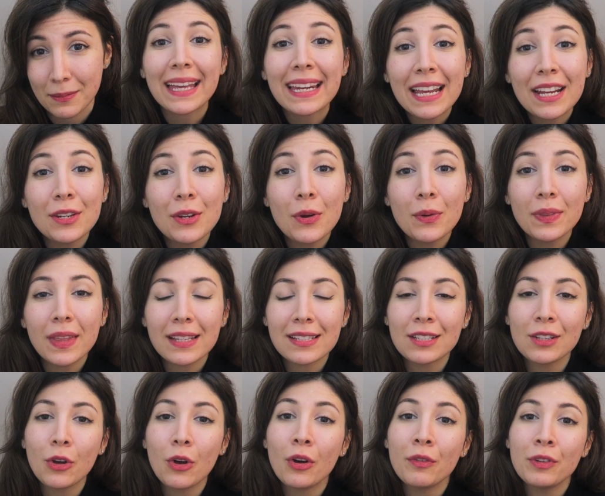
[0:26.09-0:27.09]
And I know
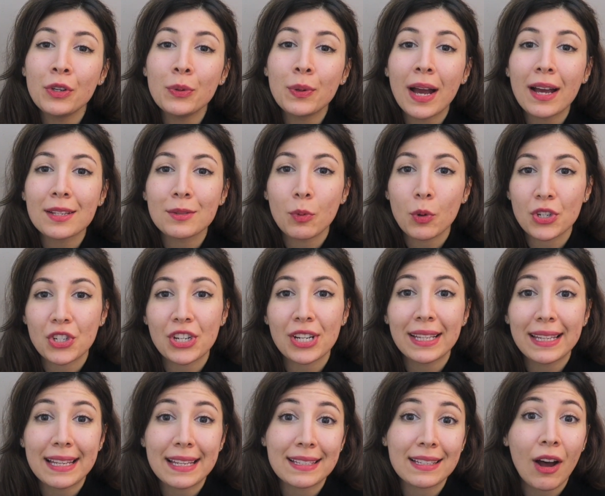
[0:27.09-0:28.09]
that a lot of you guys
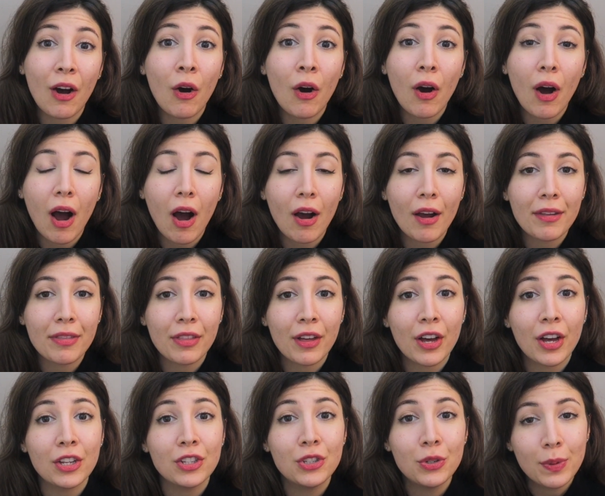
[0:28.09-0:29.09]
watching this are
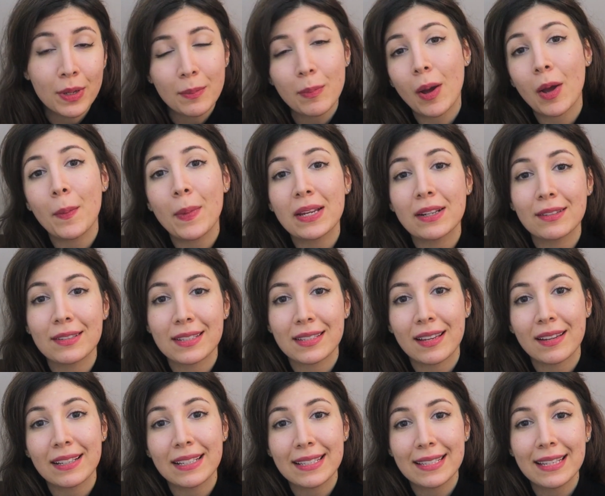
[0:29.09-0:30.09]
either doing biomedical
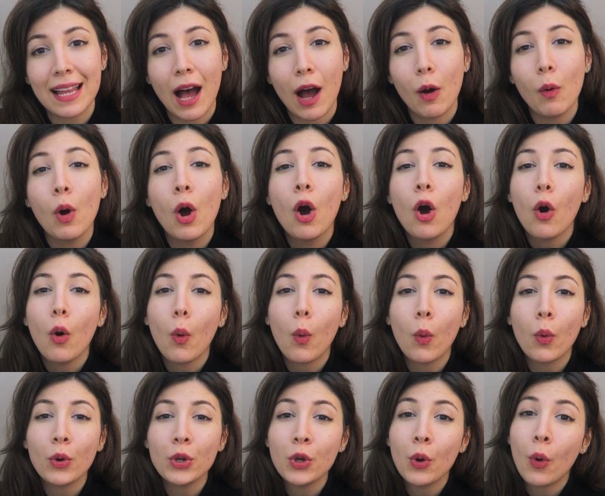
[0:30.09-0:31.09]
science now,
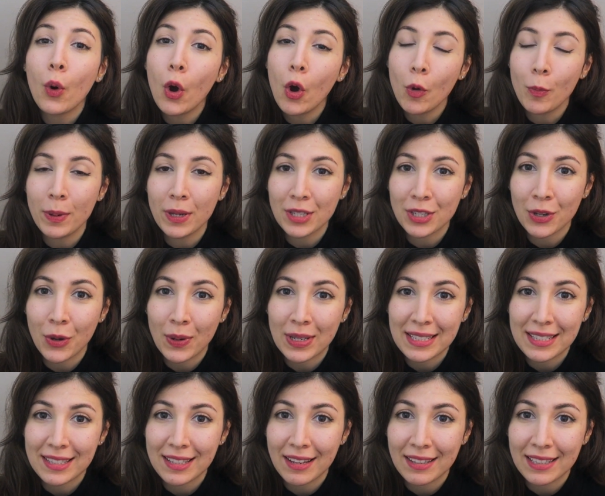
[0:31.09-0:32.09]
or you're hoping to go
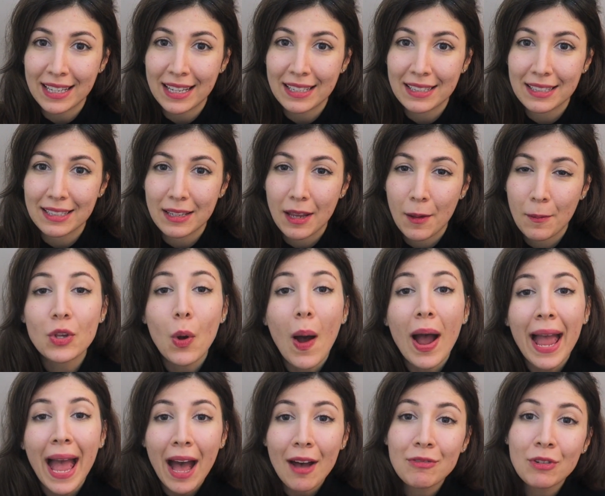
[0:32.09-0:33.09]
and study it. So
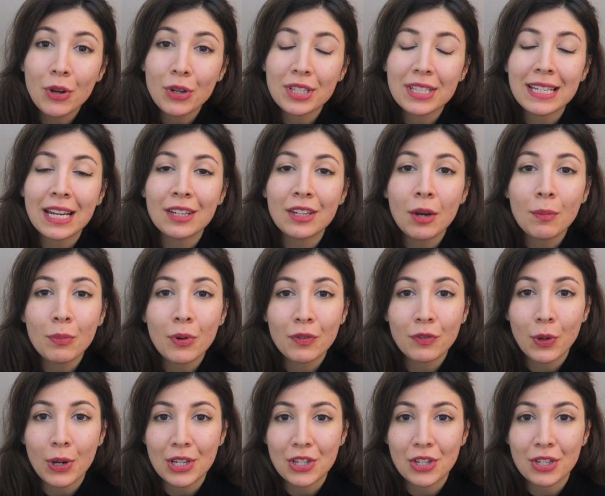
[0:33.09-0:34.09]
I have gotten a number
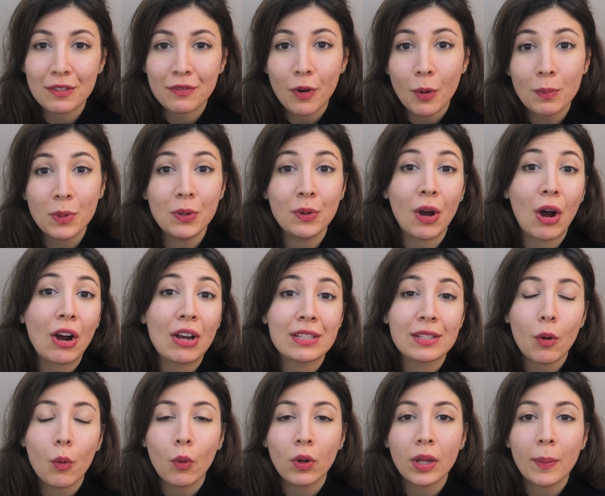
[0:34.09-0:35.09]
of questions from you
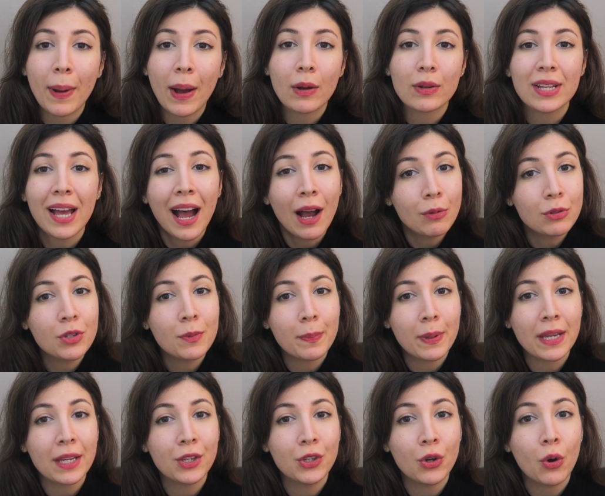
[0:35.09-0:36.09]
guys all about how to
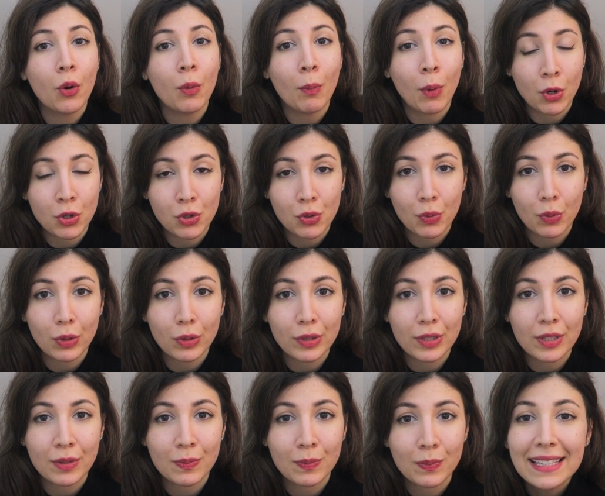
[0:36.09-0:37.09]
pick your
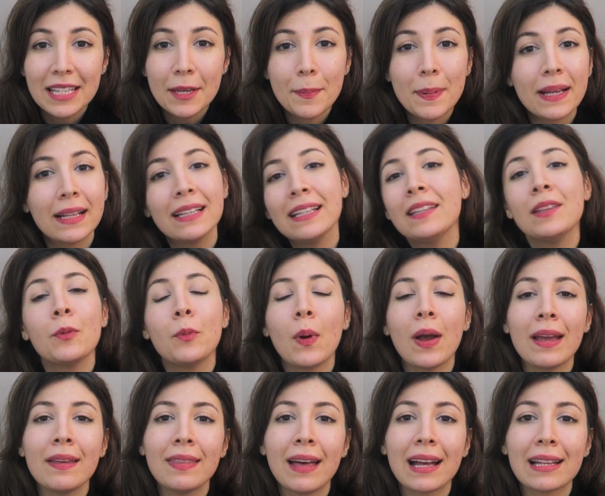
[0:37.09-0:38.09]
modules. Typically the
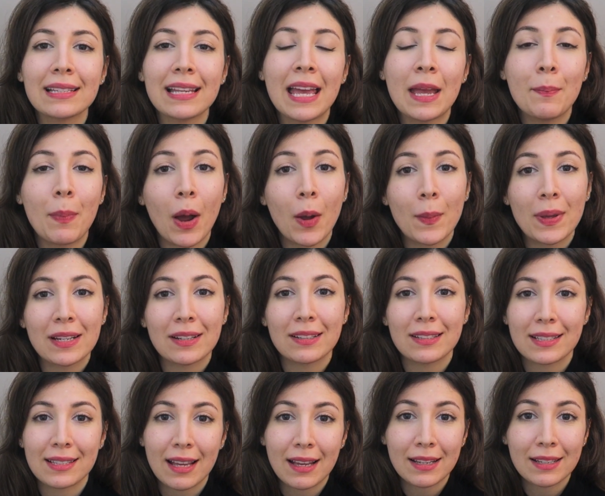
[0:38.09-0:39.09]
way that a
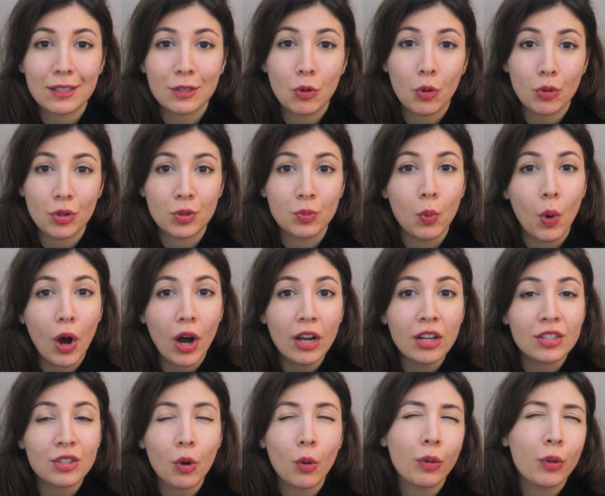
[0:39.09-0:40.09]
biomedical science course
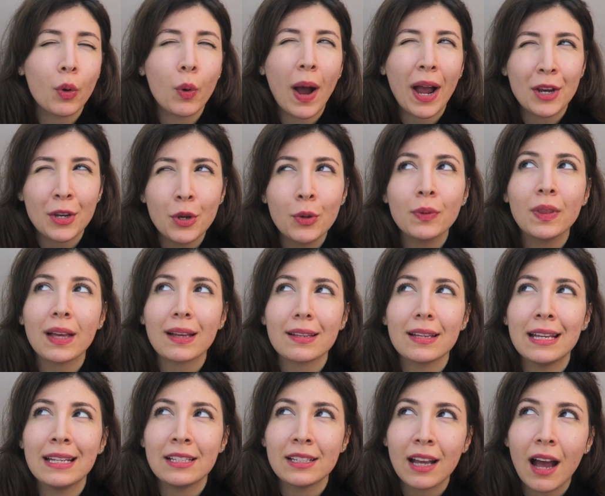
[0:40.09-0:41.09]
works, although I know
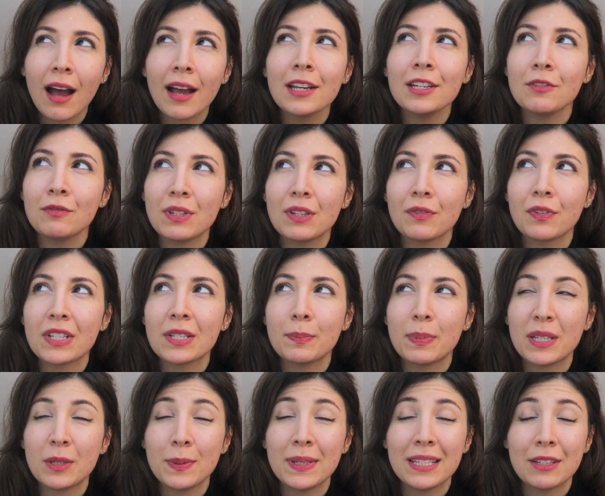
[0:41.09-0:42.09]
that it kind of differs
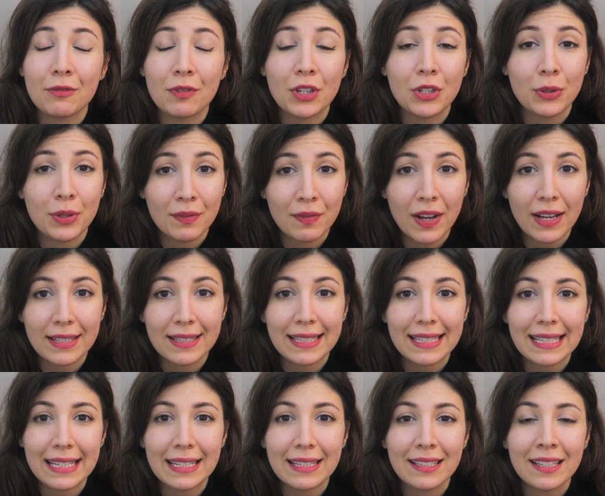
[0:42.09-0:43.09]
between different
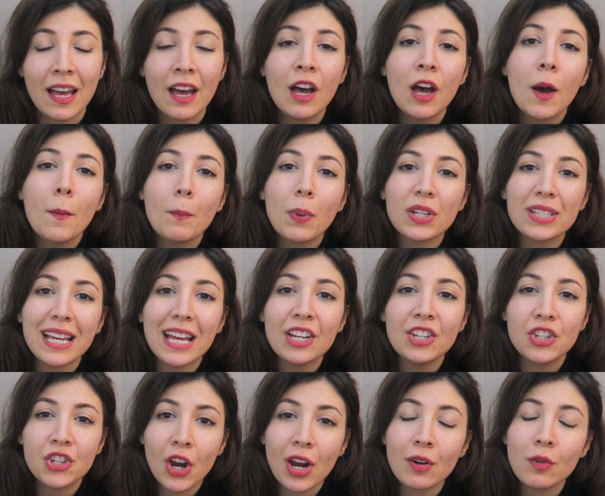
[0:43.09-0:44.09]
universities, but
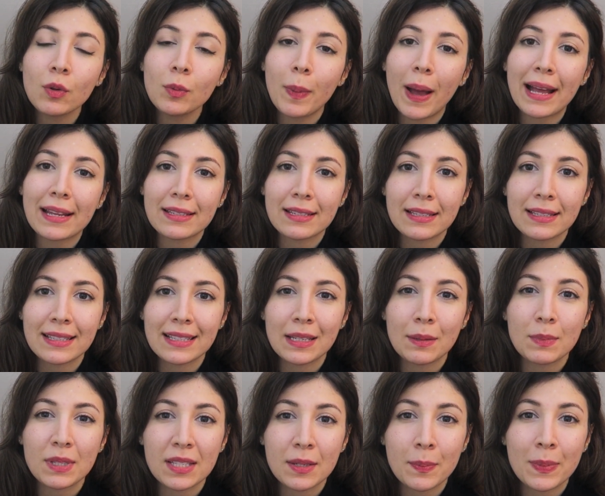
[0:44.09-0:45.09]
a general pattern
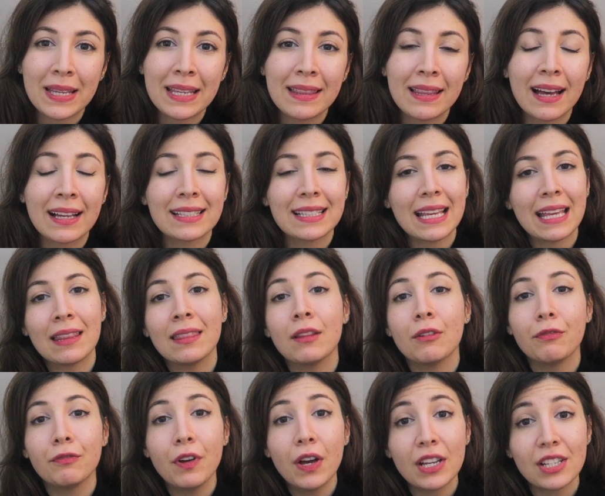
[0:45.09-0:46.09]
seems to be that in
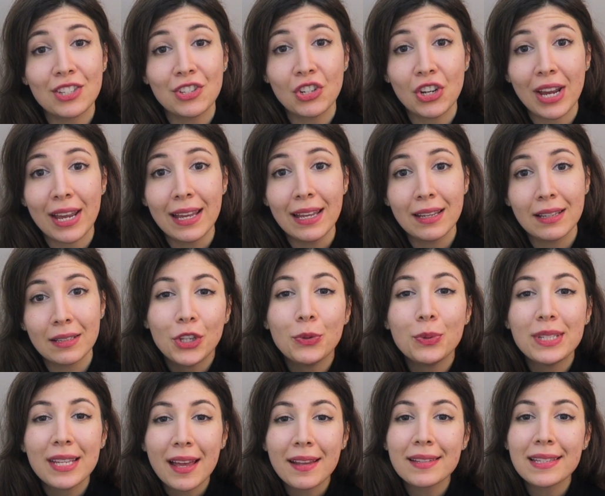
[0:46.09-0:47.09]
the first year,
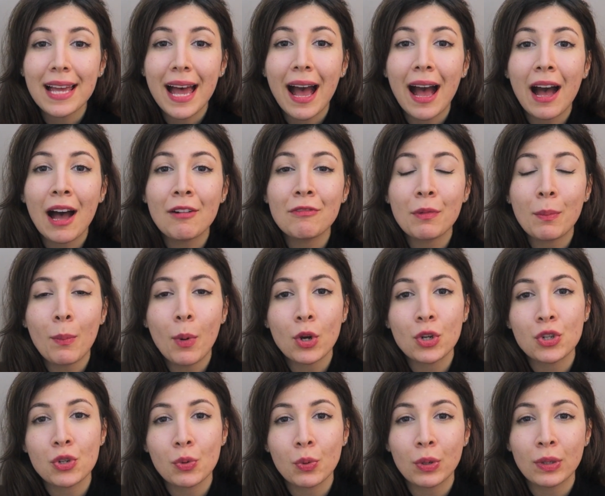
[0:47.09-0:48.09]
you tend to have
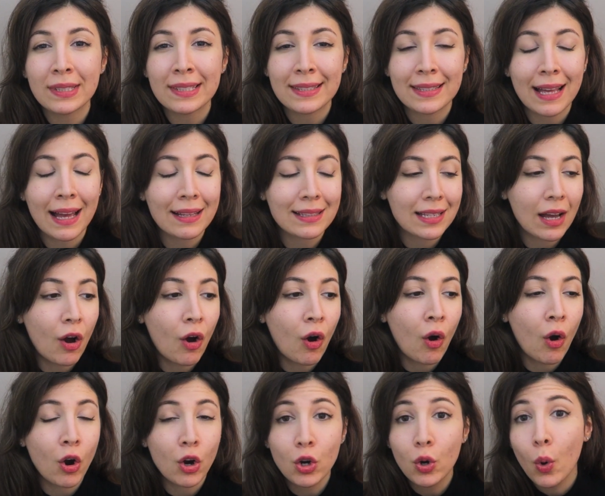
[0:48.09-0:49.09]
modules that
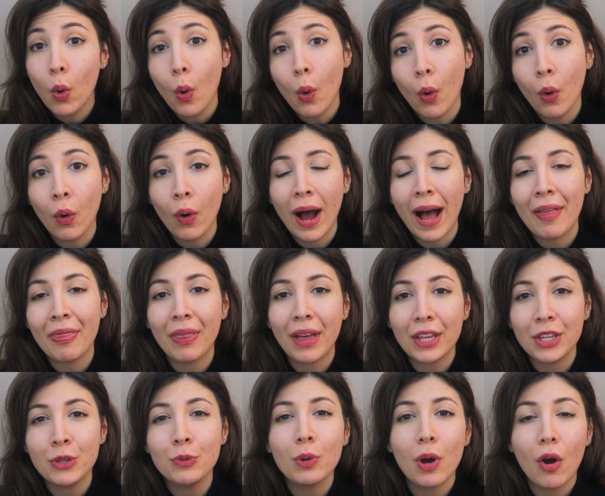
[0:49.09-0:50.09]
are core and
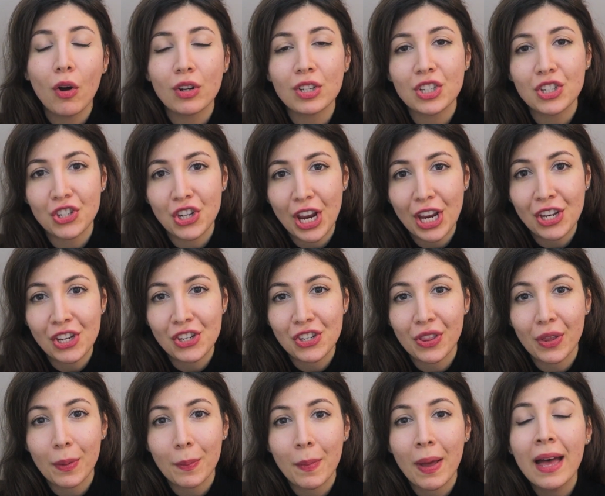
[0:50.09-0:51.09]
that you can't
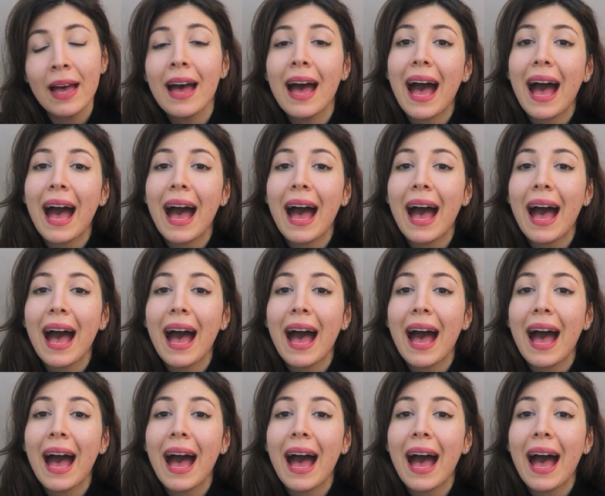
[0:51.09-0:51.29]
change them.